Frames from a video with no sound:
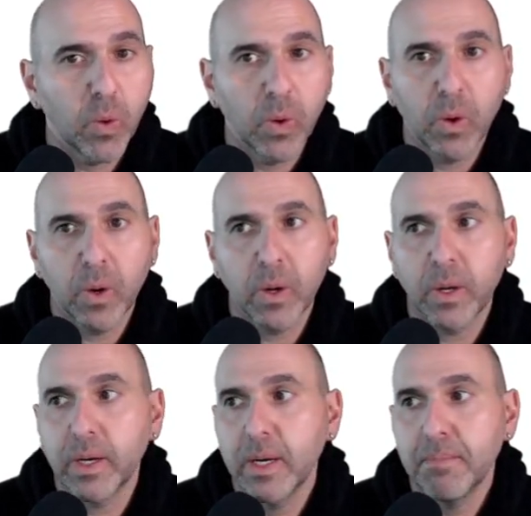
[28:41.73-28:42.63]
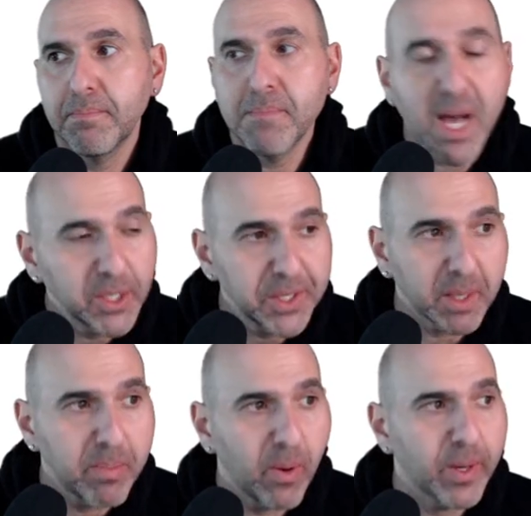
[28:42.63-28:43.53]
or
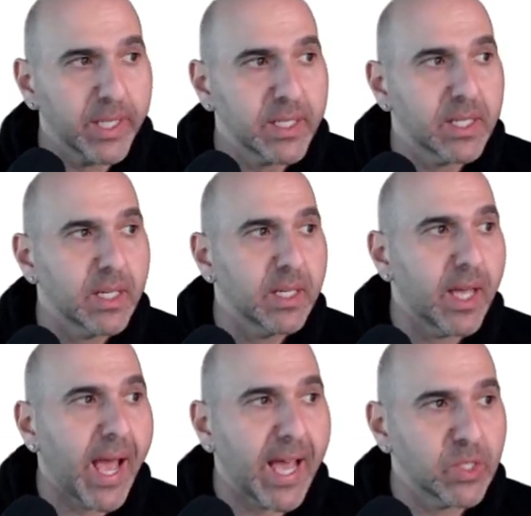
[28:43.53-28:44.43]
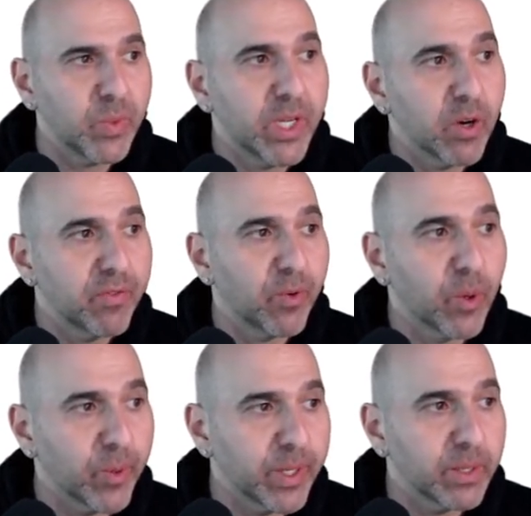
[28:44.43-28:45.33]
melting point as we
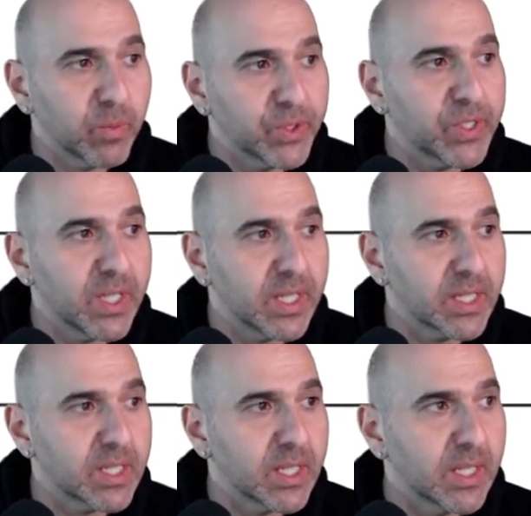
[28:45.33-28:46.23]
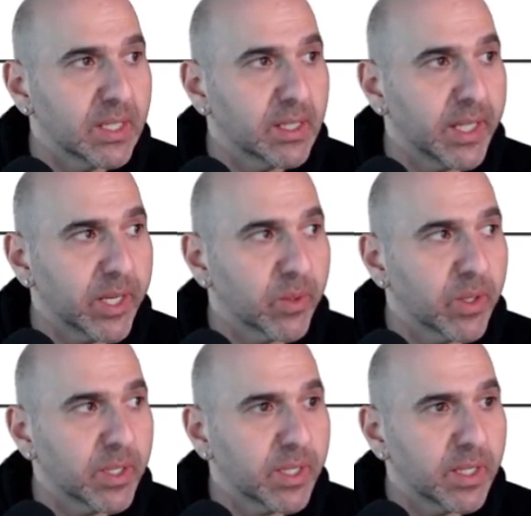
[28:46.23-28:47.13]
go forward. And we'll see this
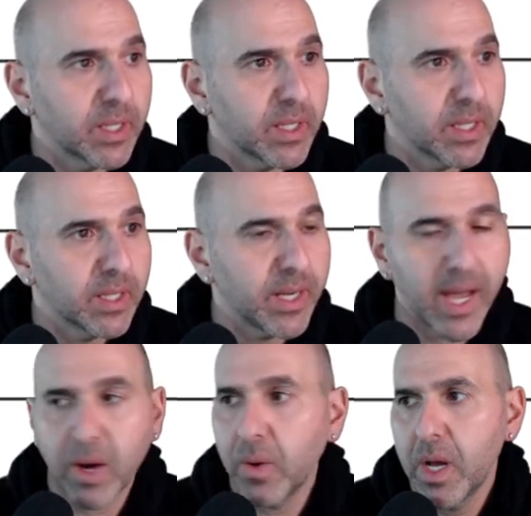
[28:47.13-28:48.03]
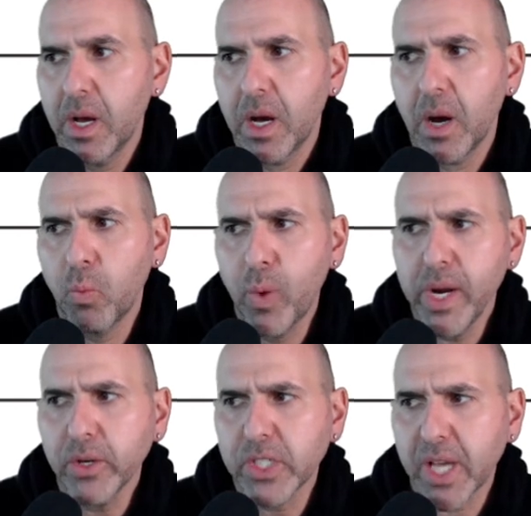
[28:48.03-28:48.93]
later on. Now,
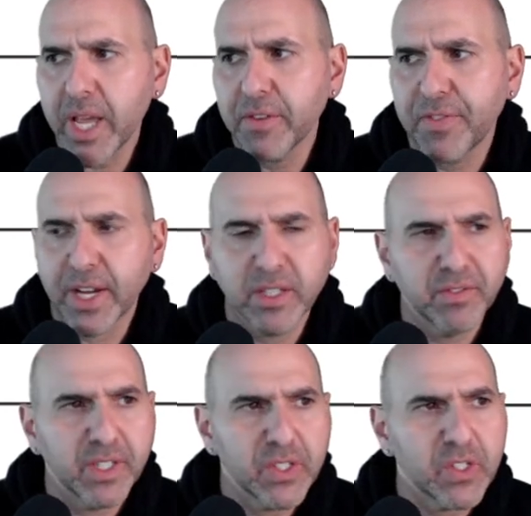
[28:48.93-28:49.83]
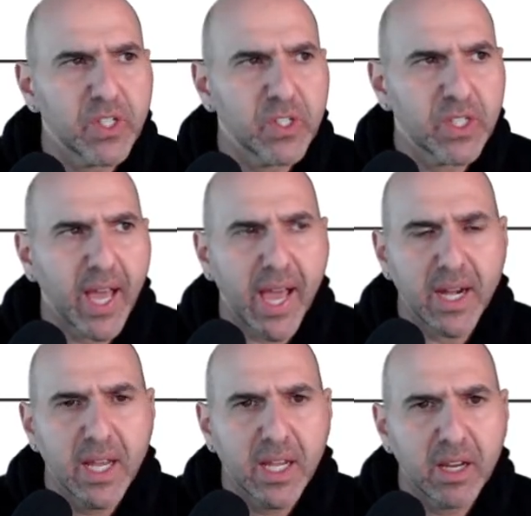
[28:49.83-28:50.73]
a weird side effect of this is
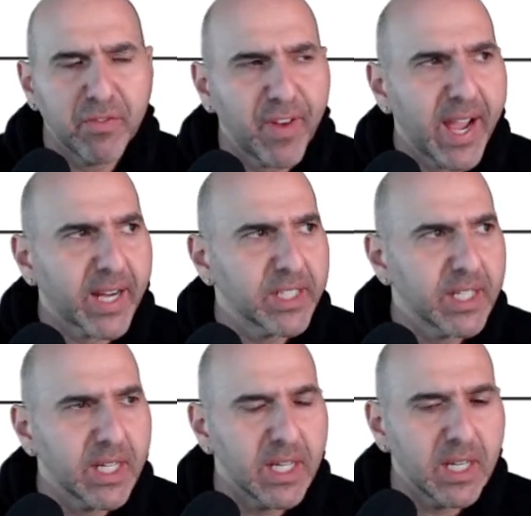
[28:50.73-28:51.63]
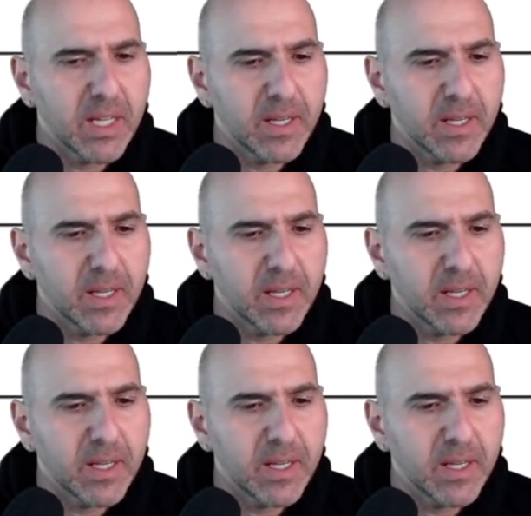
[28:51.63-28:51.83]
that, in fact,